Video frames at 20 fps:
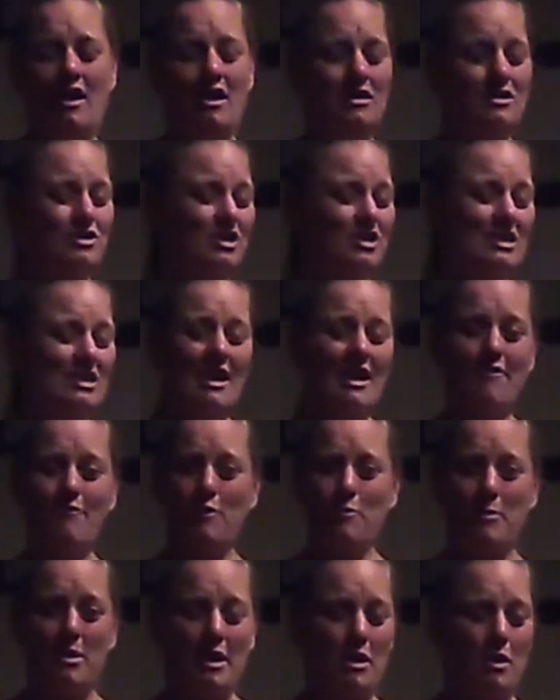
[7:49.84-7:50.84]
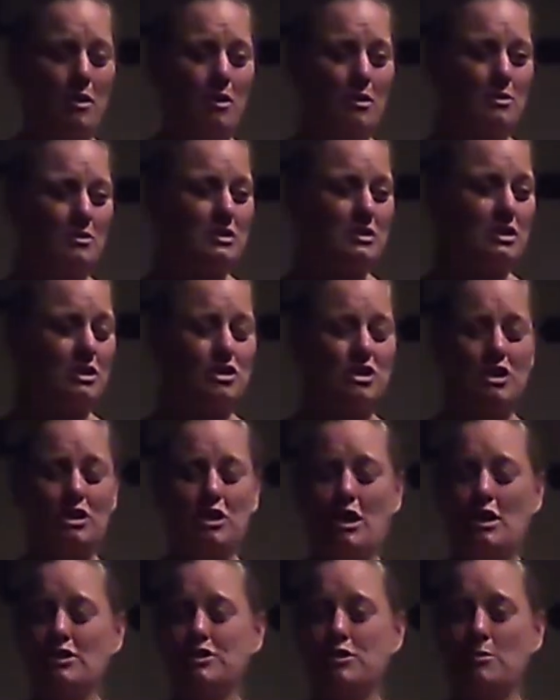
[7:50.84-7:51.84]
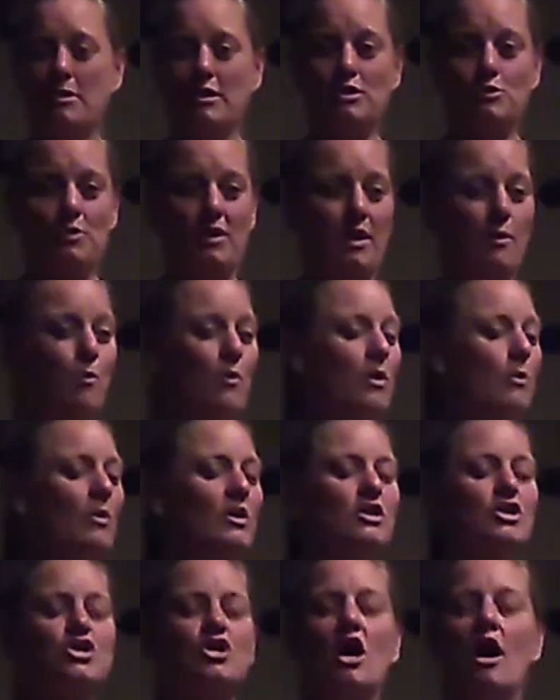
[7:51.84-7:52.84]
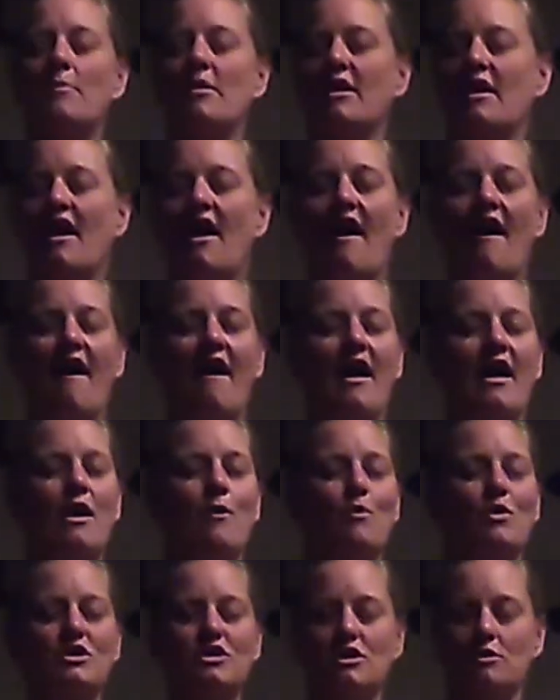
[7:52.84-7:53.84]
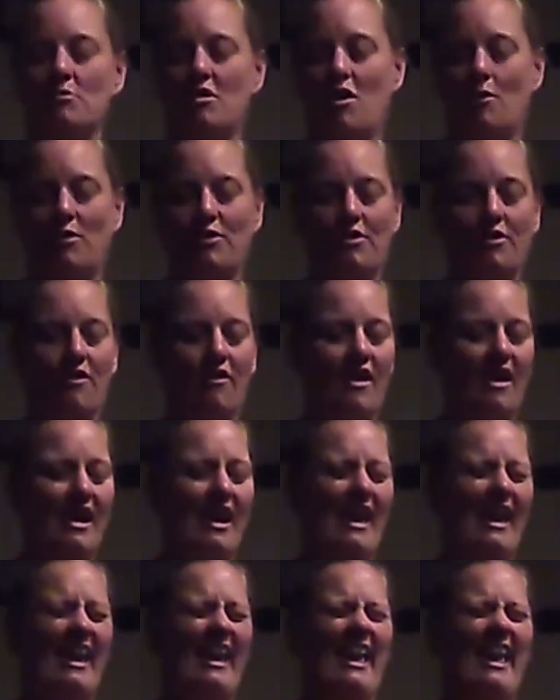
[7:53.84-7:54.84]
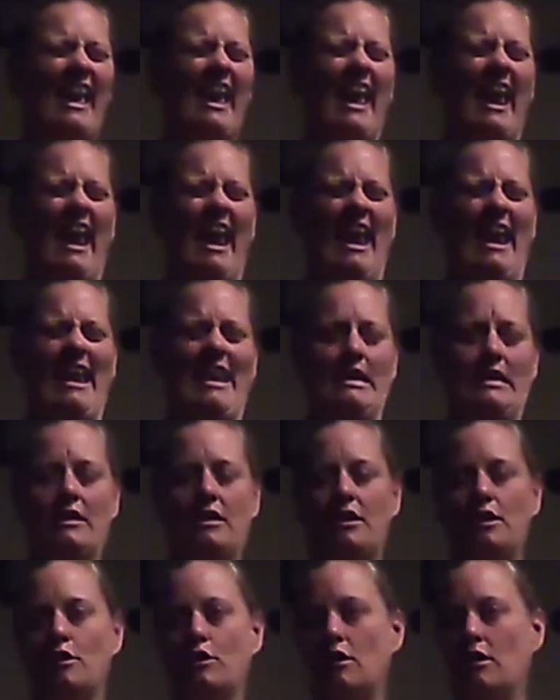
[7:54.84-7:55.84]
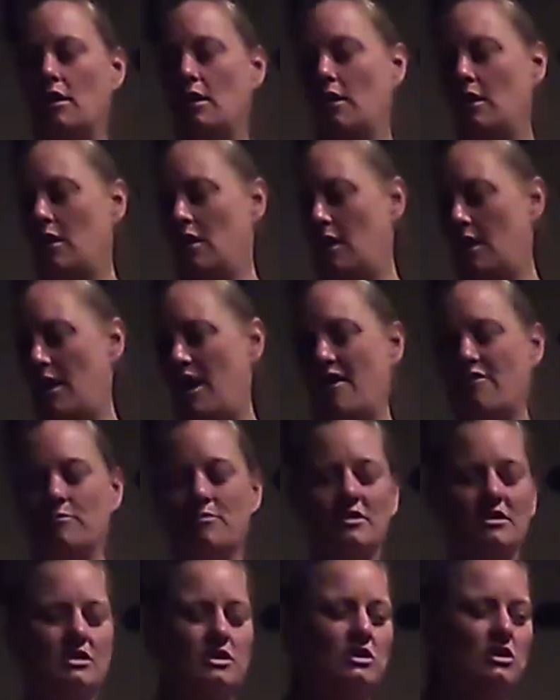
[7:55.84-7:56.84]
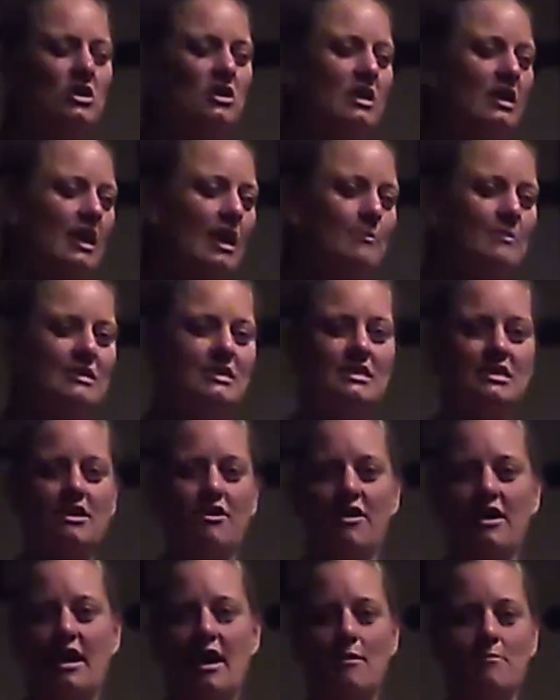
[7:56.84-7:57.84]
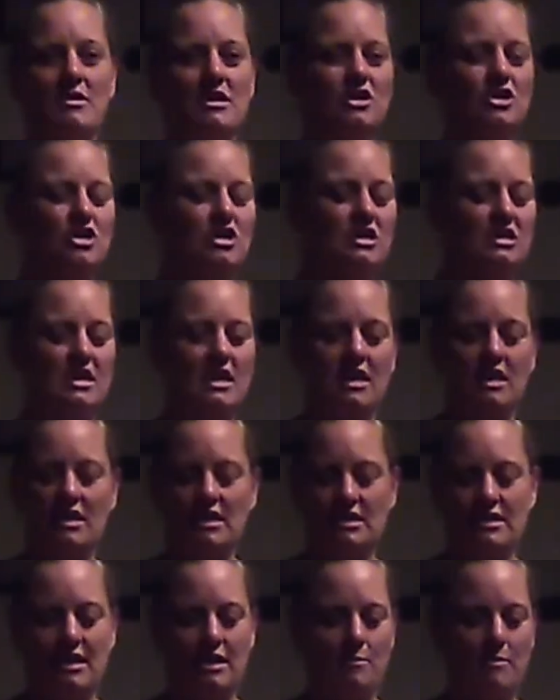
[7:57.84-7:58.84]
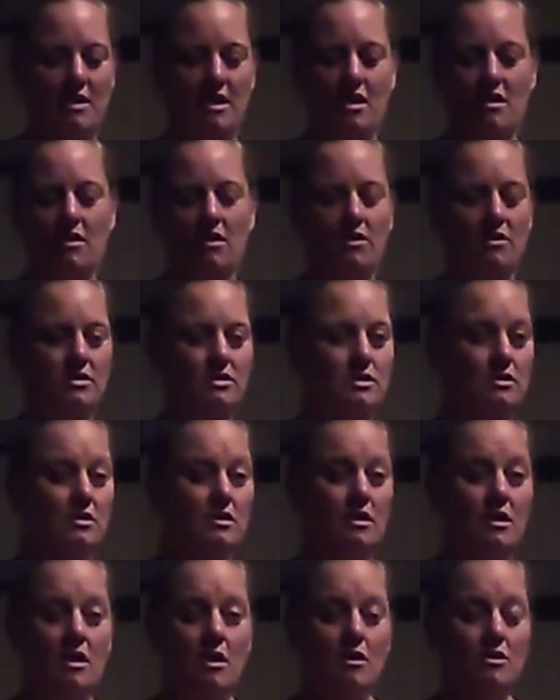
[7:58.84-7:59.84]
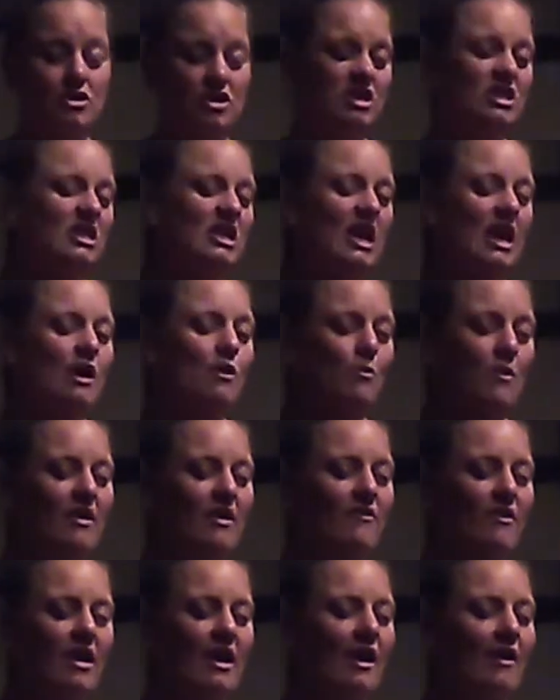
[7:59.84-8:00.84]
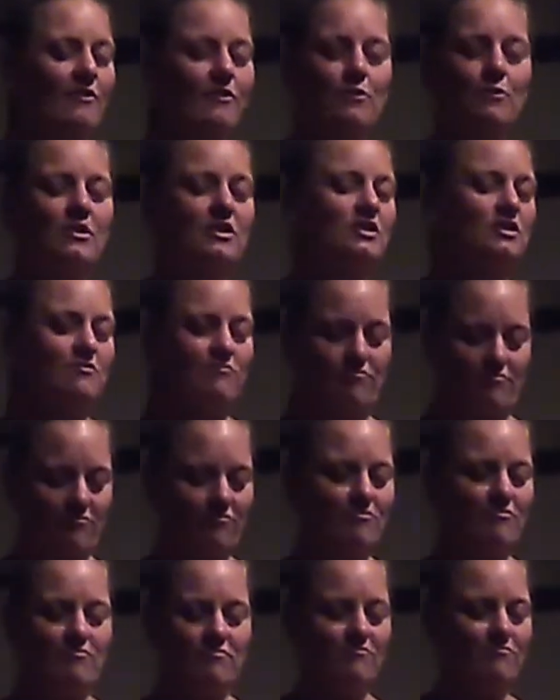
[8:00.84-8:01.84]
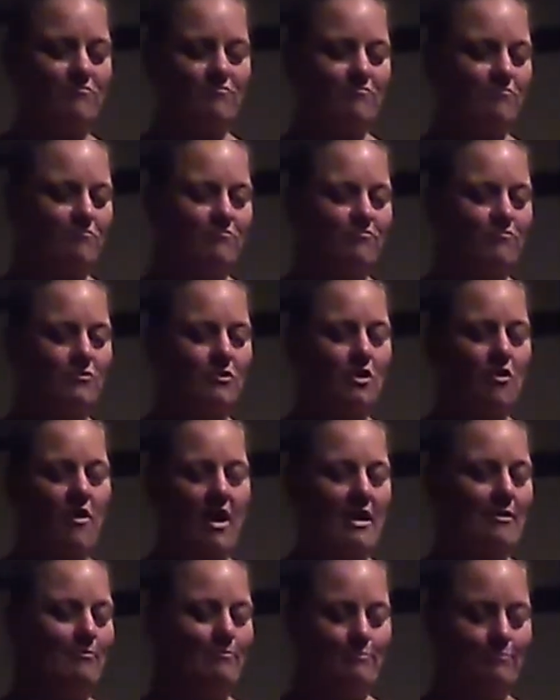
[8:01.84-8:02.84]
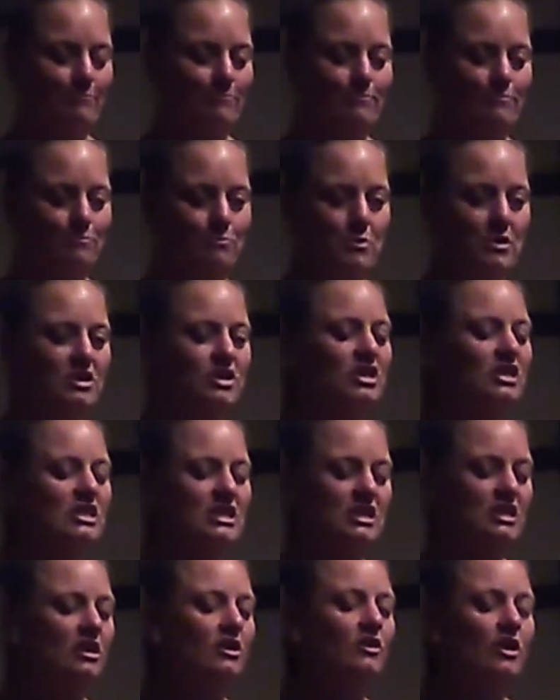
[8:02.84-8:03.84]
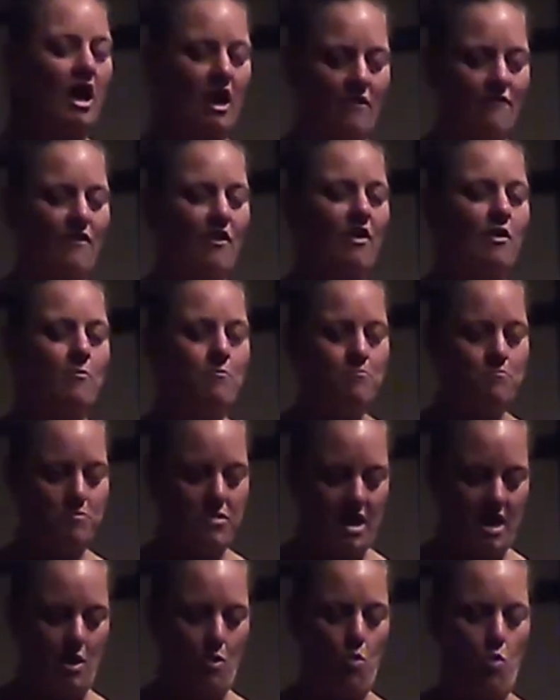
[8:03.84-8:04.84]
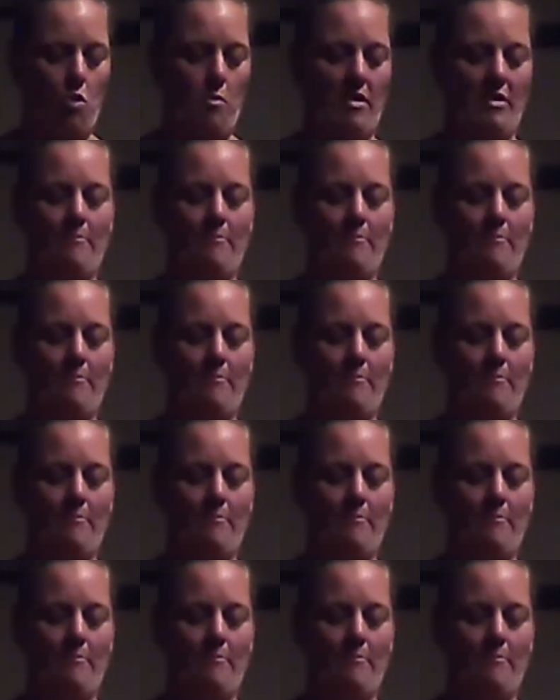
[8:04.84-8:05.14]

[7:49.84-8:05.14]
She didn't have very many clothes because she lost so much weight. We went shopping. I went to the mall with her and I hated it. Everybody's looking at me, staring at me. She's getting these itty-bitty clothes. She did gain right after, which, great. But she's still not a very big one.